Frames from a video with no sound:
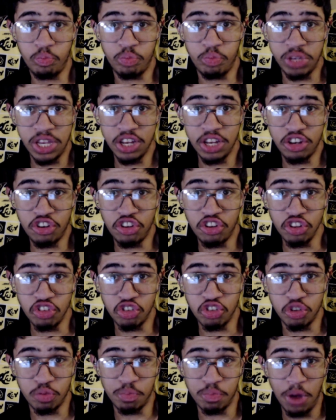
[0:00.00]
being
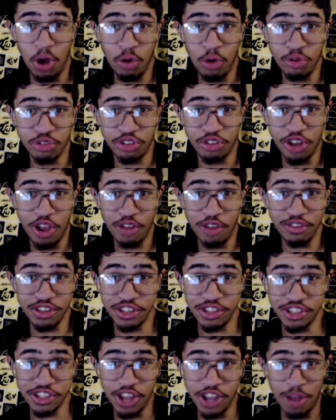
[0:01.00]
disposed of
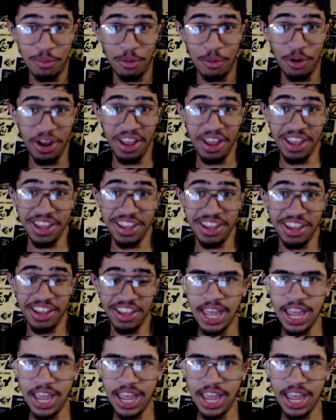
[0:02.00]
in some way.